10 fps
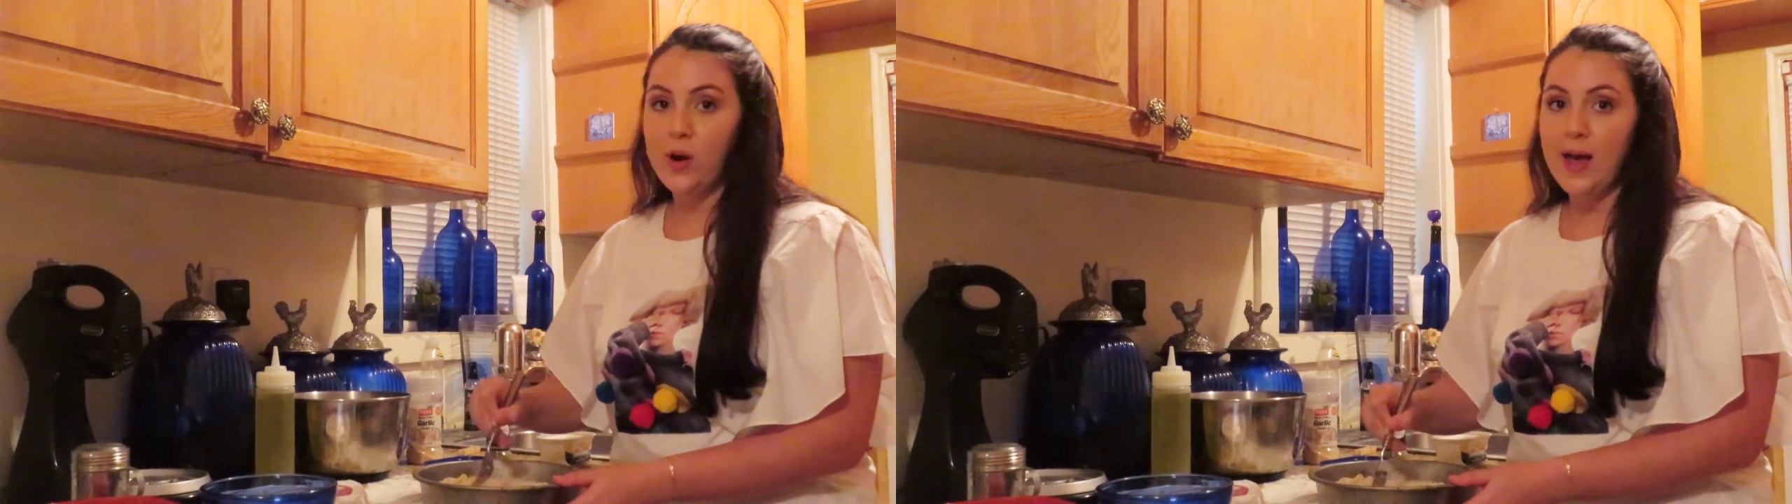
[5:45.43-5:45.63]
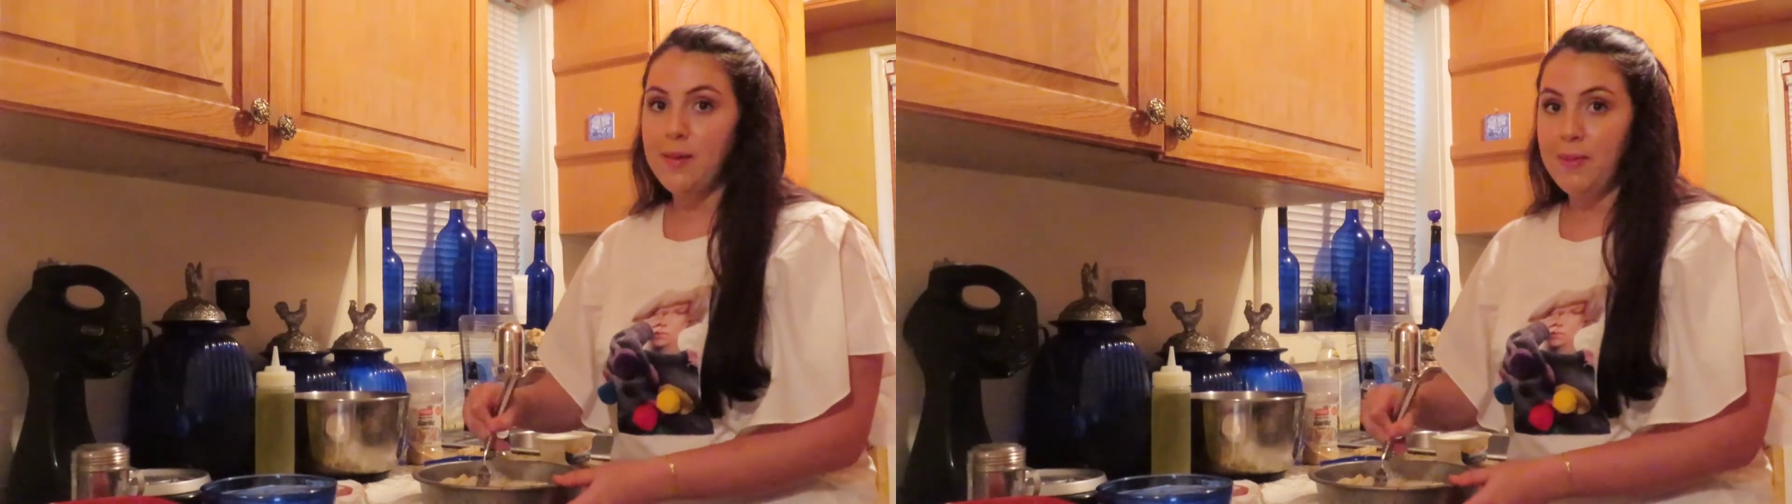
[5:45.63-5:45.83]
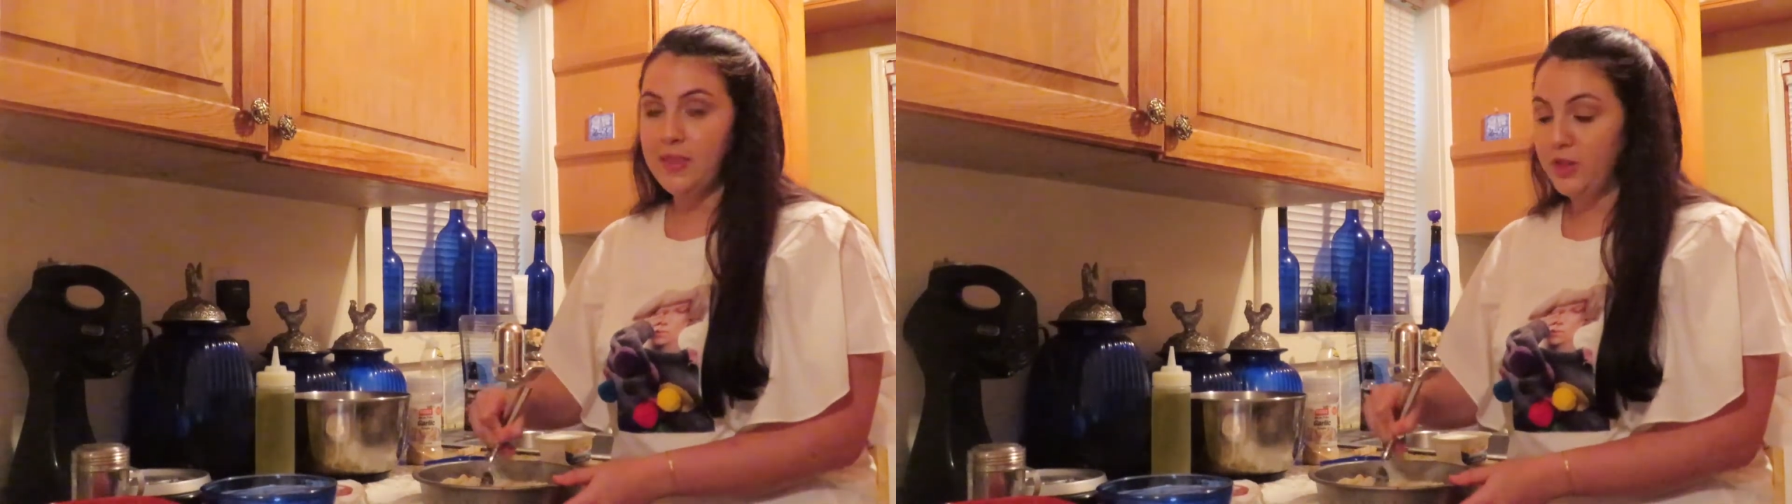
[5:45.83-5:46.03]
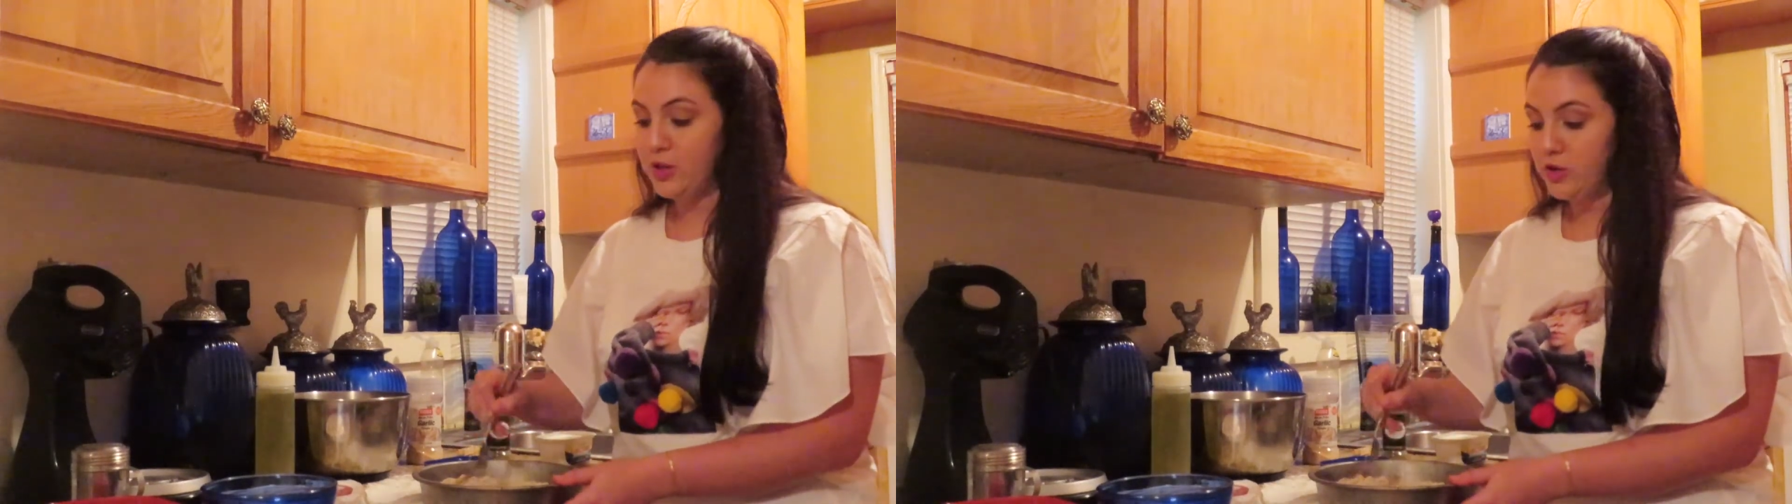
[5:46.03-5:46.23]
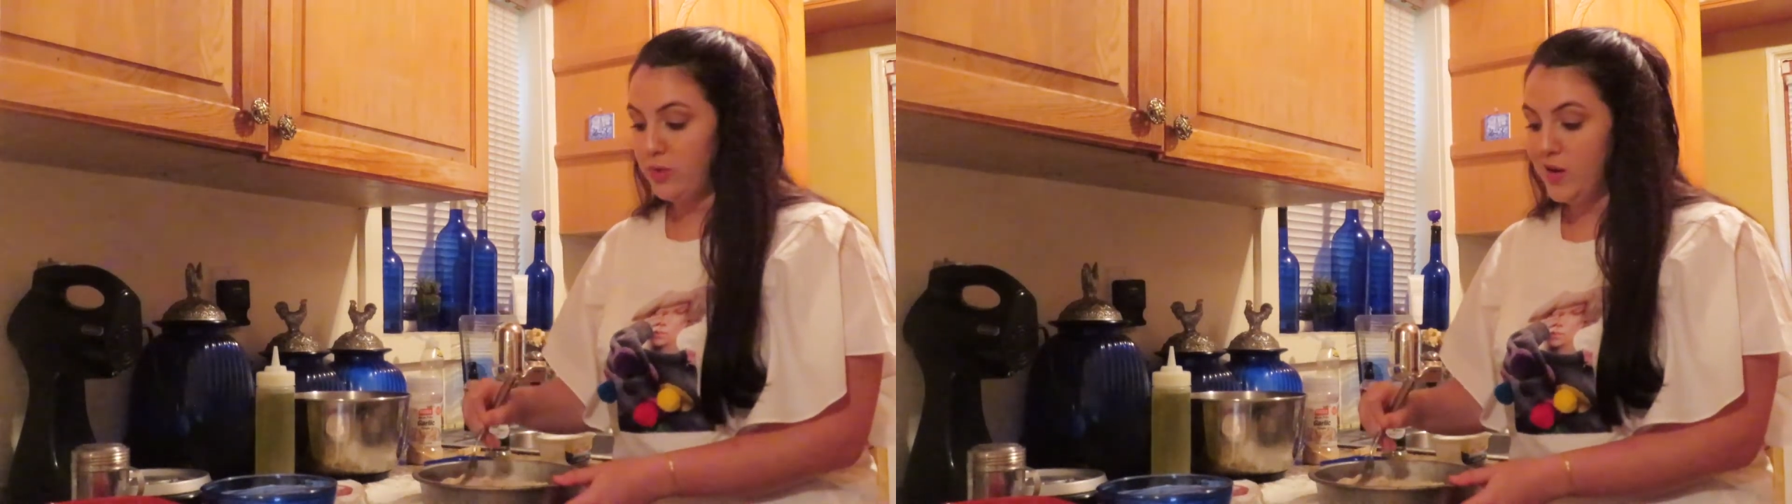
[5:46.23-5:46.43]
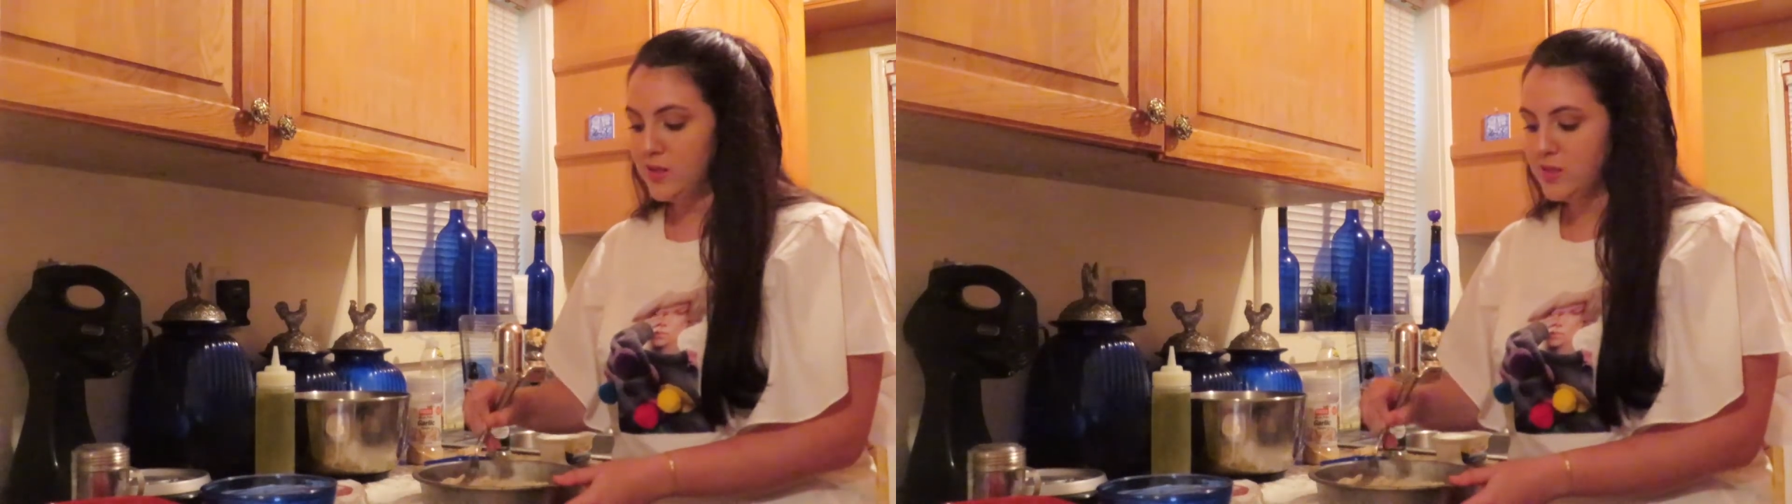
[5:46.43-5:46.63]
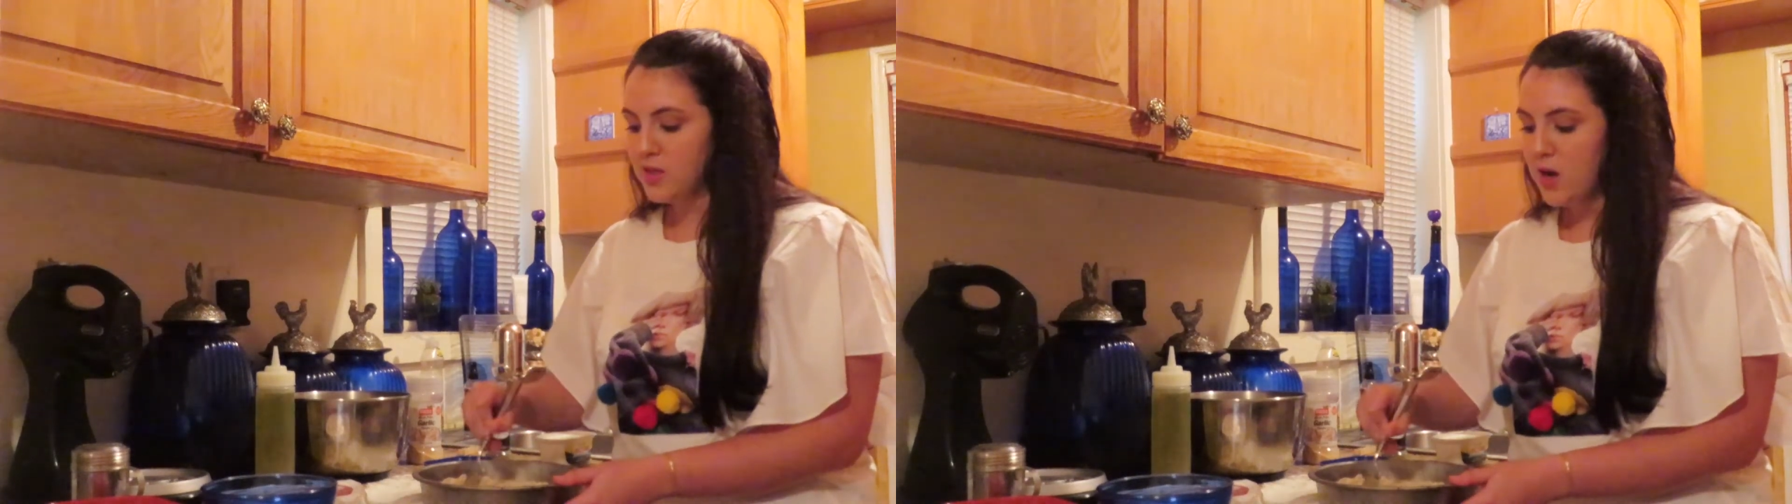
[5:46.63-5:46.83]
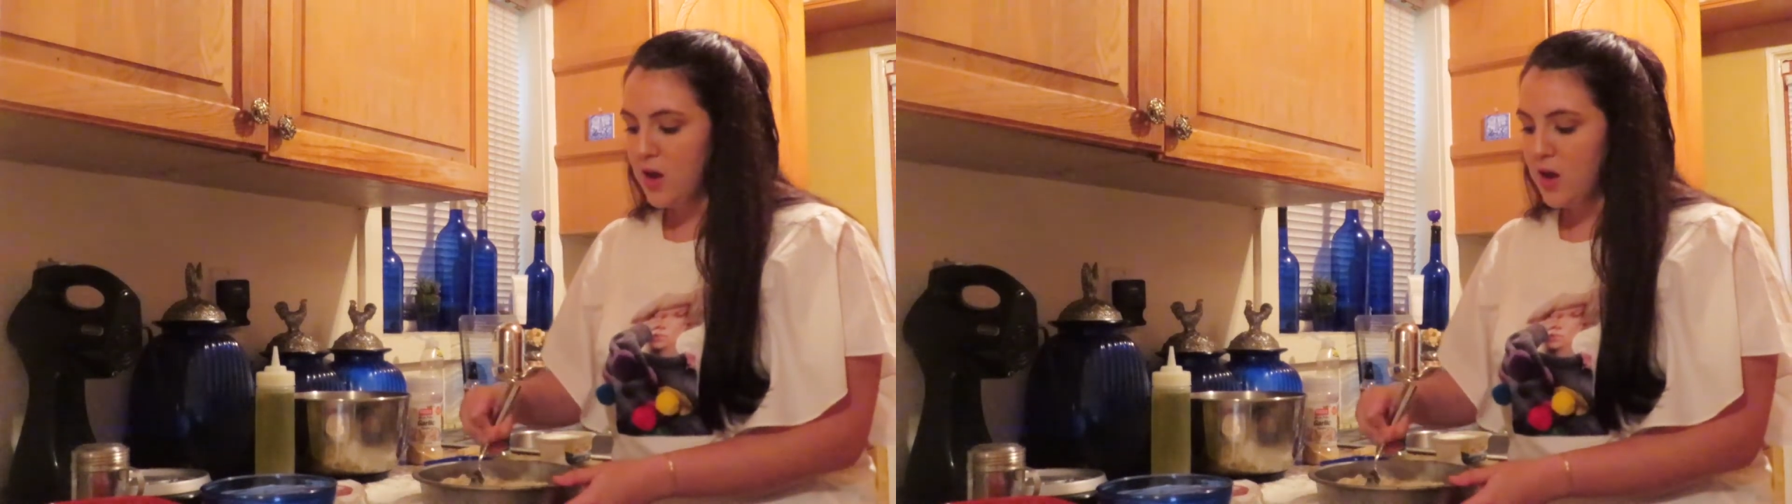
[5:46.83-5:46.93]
what I made the crust,